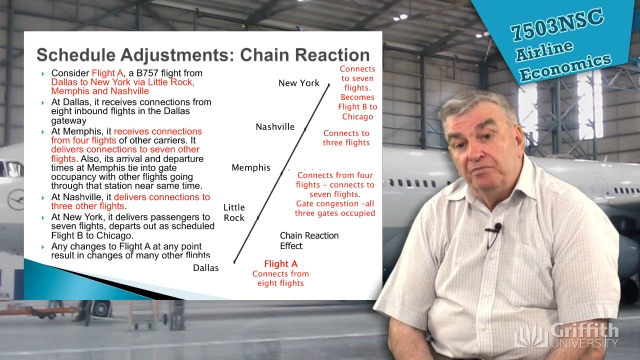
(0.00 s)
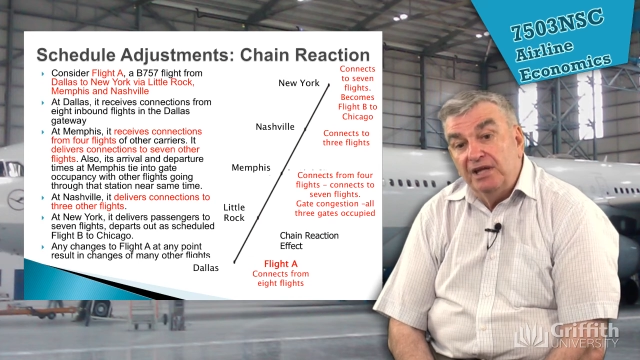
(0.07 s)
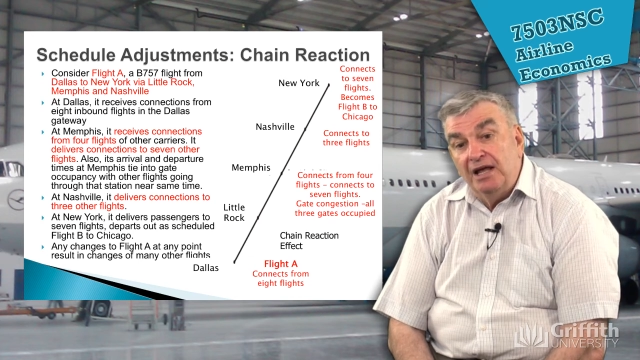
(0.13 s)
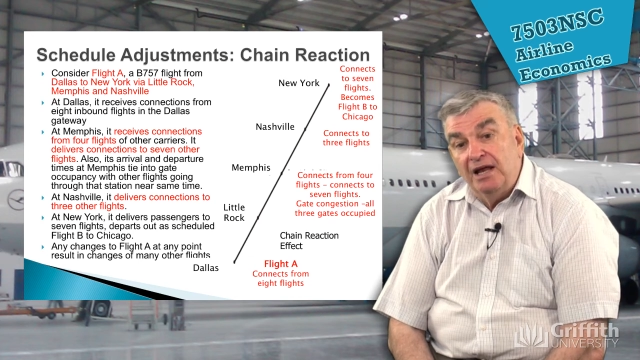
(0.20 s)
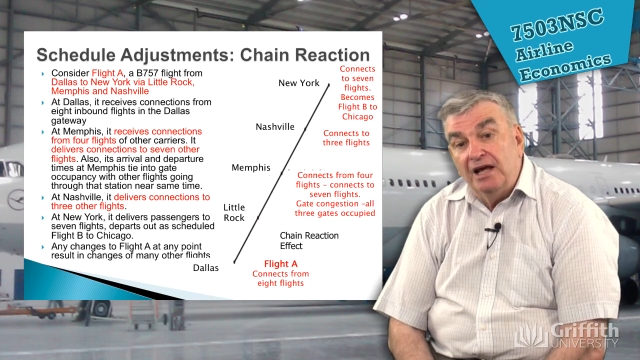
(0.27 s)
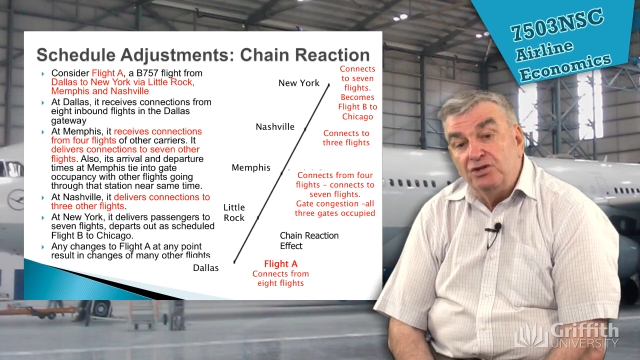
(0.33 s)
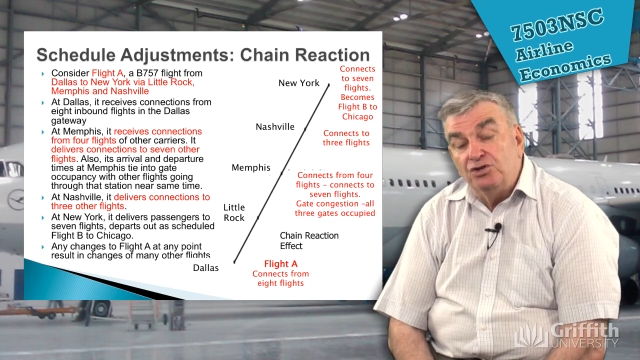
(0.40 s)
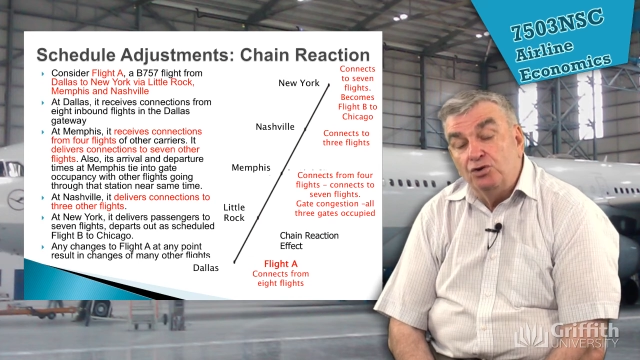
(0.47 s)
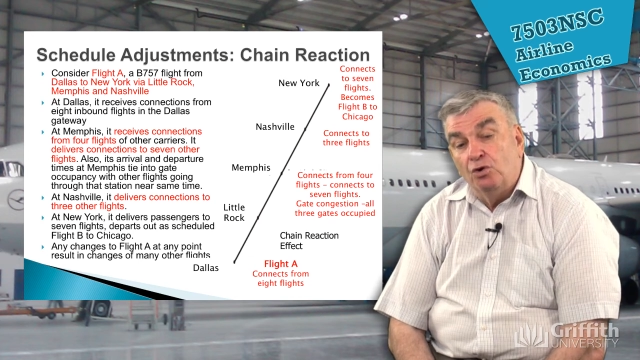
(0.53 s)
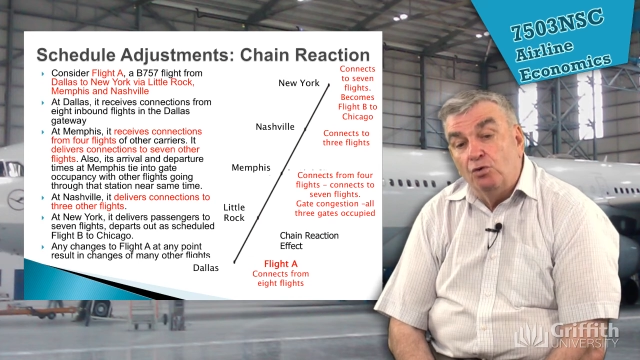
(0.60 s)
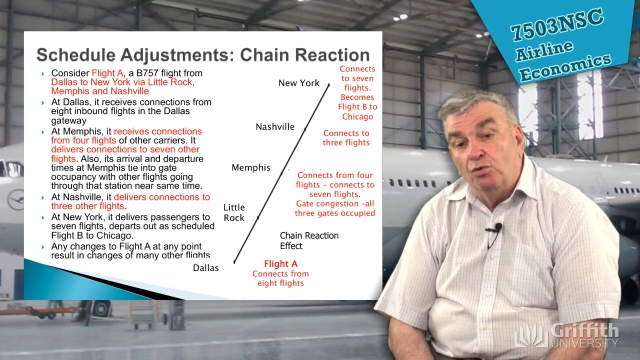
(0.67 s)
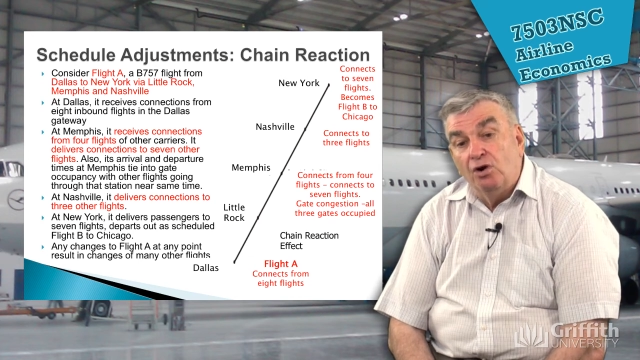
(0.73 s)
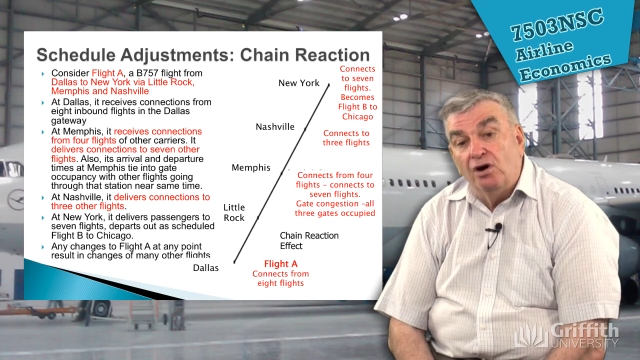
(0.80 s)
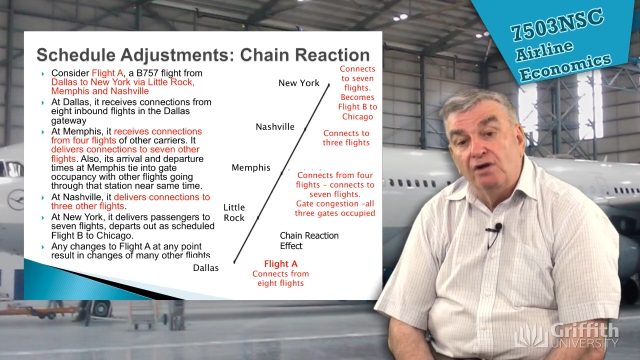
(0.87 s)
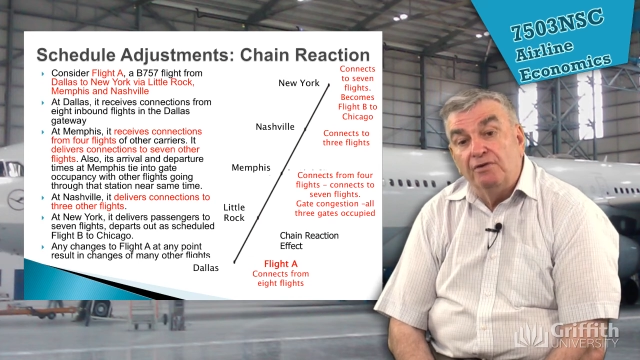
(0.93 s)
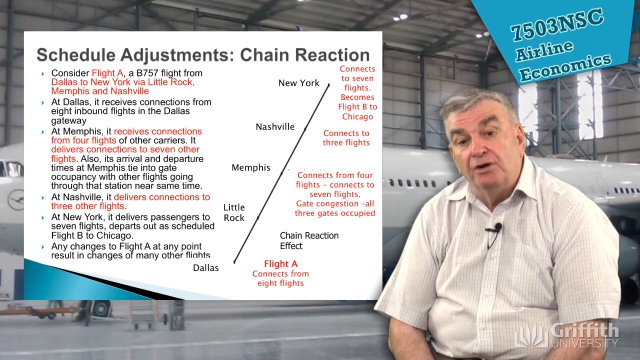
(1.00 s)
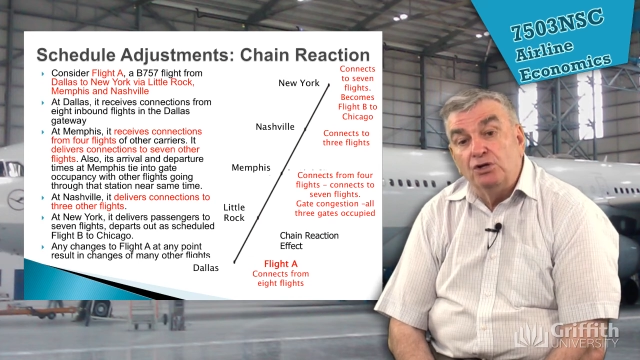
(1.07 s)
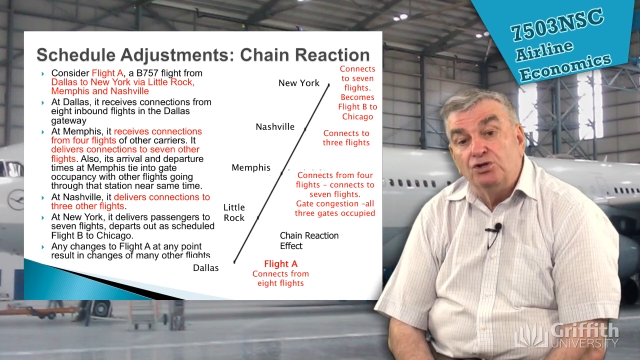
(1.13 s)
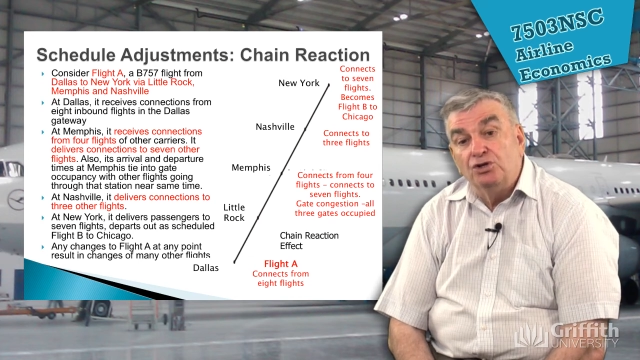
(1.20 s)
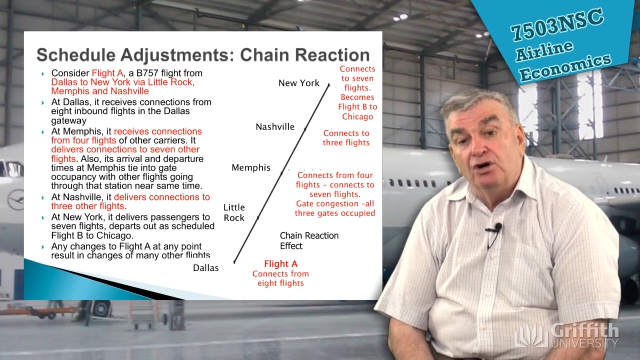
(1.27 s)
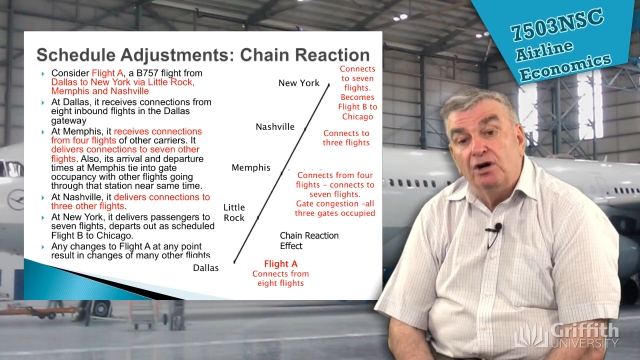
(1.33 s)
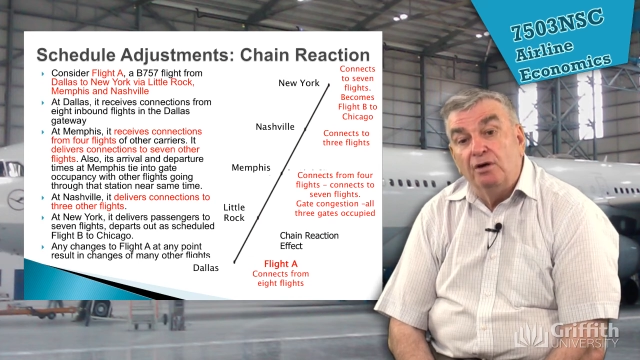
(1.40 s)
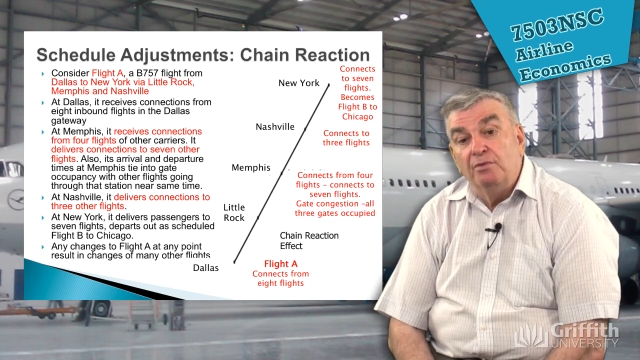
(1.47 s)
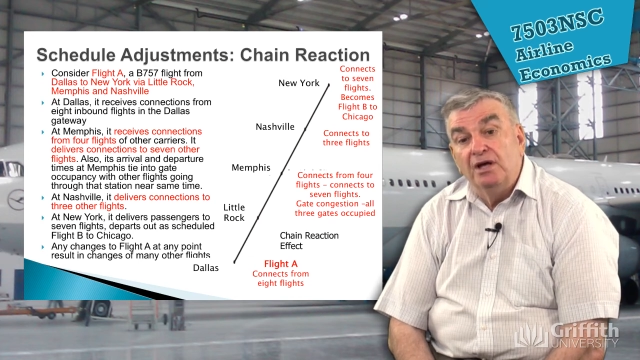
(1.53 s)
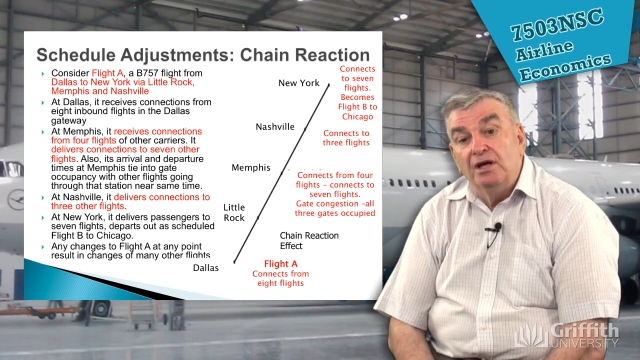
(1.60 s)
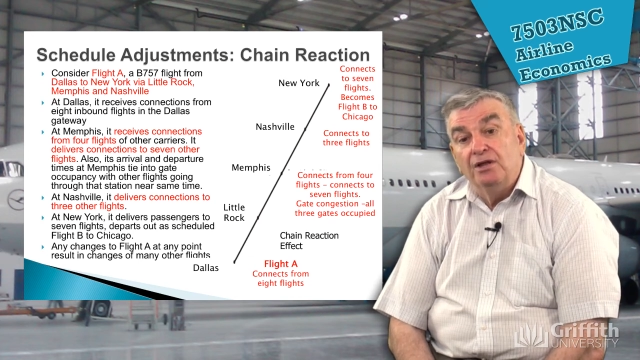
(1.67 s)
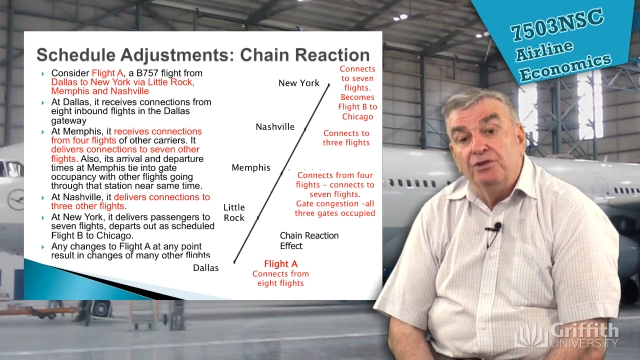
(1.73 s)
it has to arrive at a time